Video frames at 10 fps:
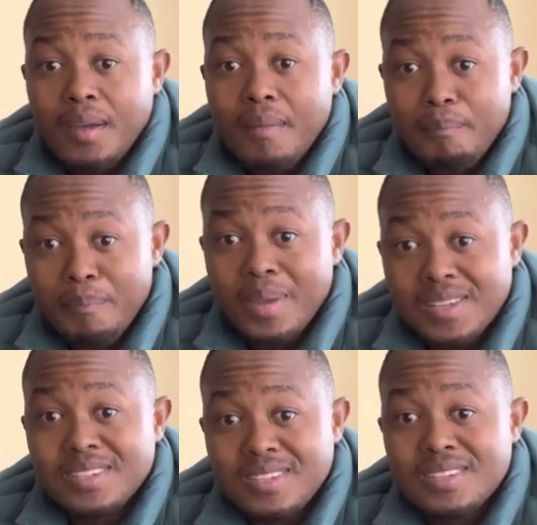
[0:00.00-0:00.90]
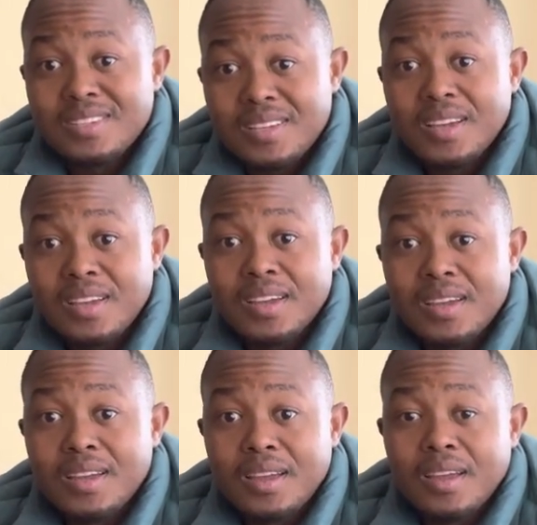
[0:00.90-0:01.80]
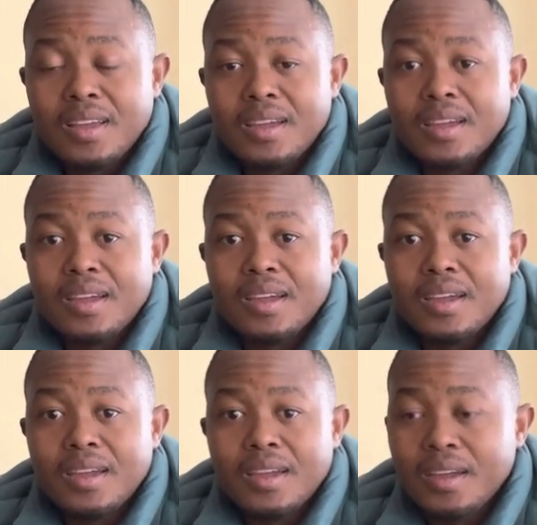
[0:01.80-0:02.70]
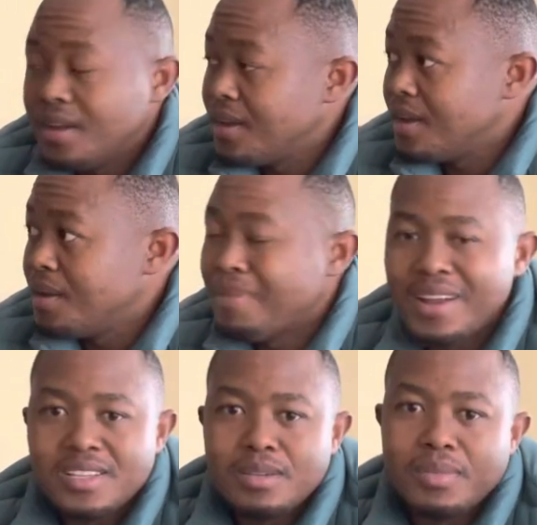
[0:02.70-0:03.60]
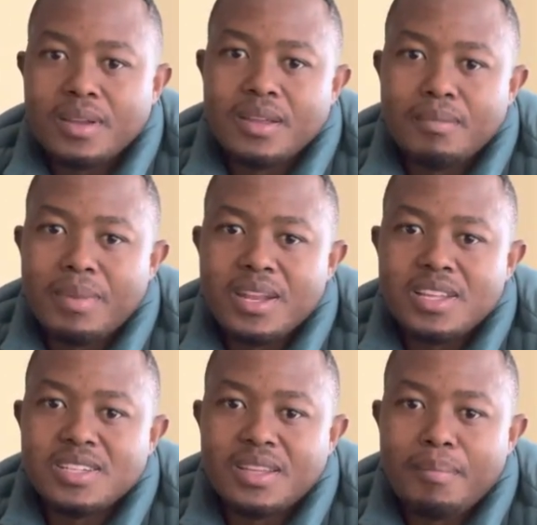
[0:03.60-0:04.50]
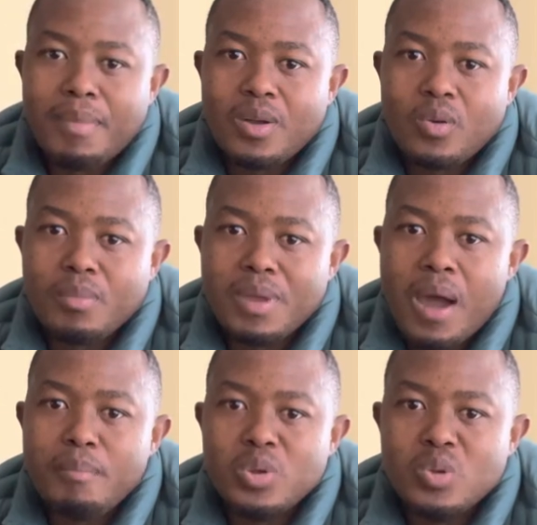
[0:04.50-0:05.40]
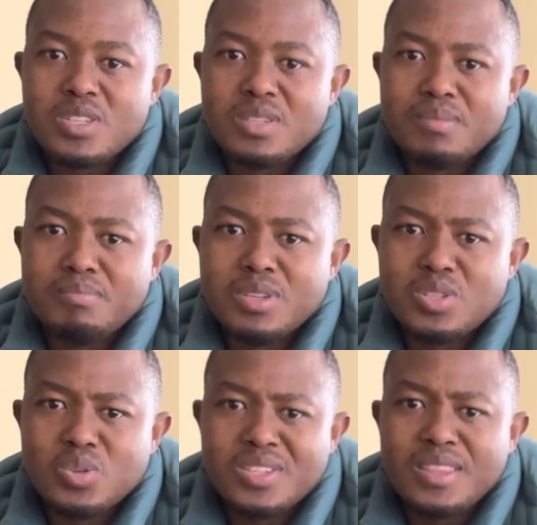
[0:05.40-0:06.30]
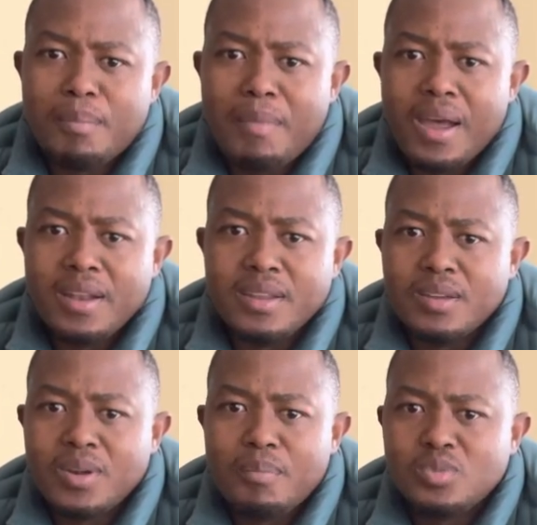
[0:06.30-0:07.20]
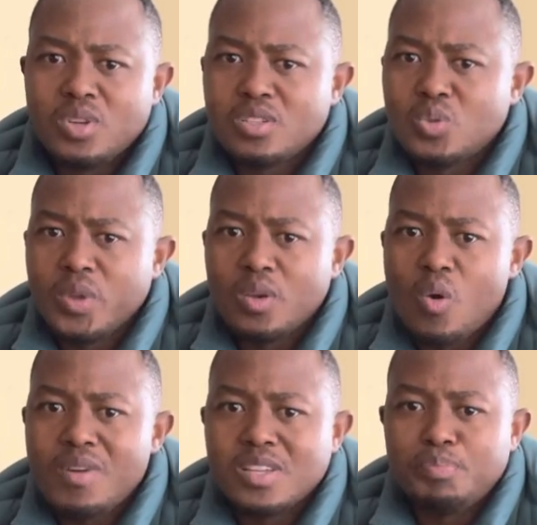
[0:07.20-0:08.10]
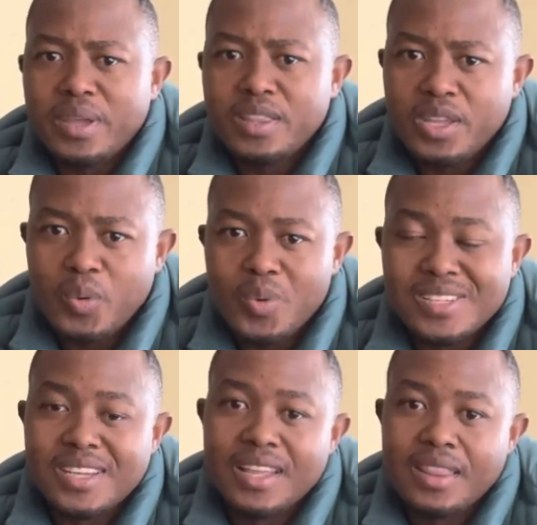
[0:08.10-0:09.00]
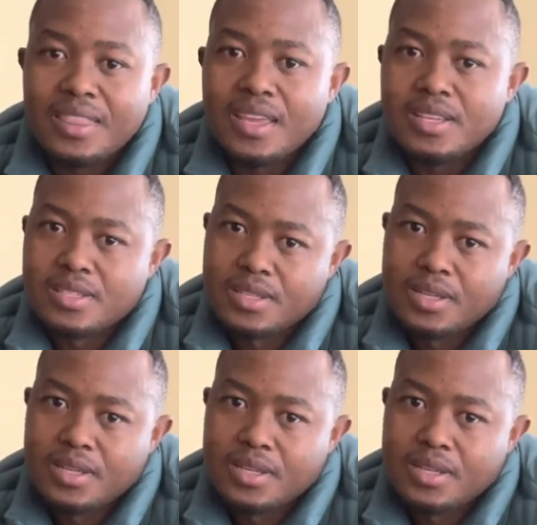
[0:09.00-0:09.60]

miss managing the money, or maybe I'm misusing the money, or I'm just doing overspending on certain things.